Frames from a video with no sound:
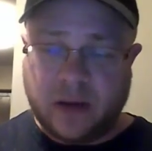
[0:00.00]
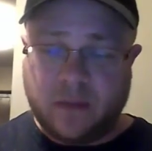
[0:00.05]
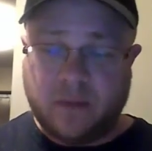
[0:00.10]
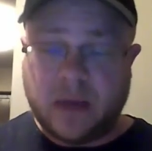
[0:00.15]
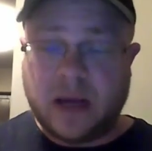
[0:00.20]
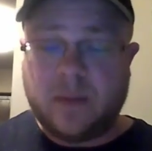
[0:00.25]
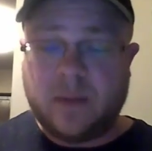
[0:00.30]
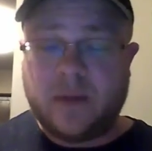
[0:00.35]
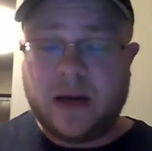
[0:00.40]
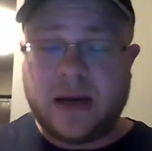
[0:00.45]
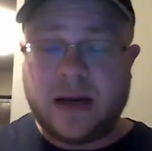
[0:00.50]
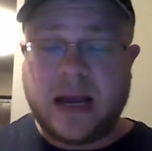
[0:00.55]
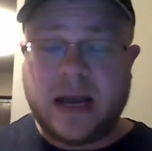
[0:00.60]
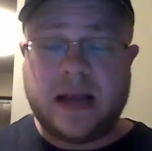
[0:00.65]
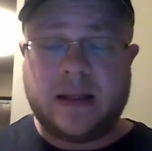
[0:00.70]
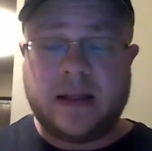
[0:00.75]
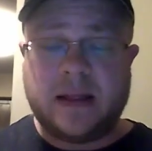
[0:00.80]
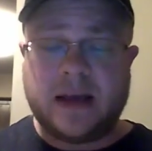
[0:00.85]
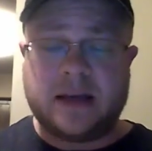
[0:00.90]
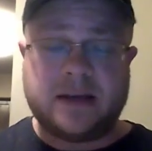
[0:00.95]
Maybe an
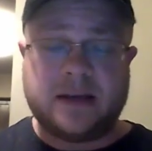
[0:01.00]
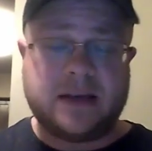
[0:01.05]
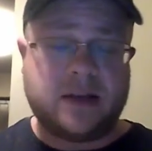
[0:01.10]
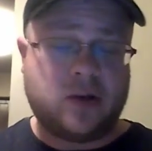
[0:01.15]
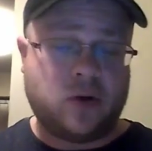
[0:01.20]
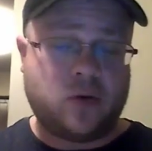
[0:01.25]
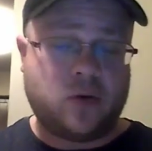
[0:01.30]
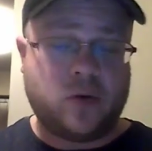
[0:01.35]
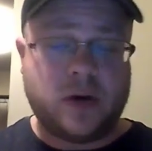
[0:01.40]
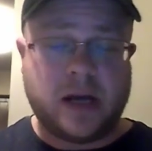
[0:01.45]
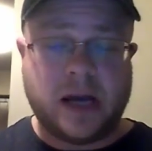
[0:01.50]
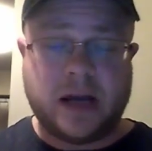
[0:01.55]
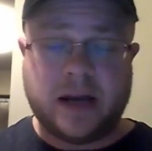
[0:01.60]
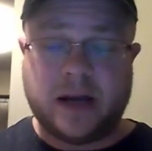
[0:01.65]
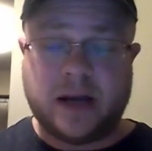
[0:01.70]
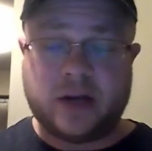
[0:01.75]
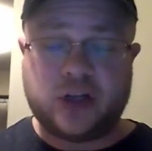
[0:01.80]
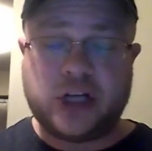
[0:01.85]
alien did the creating,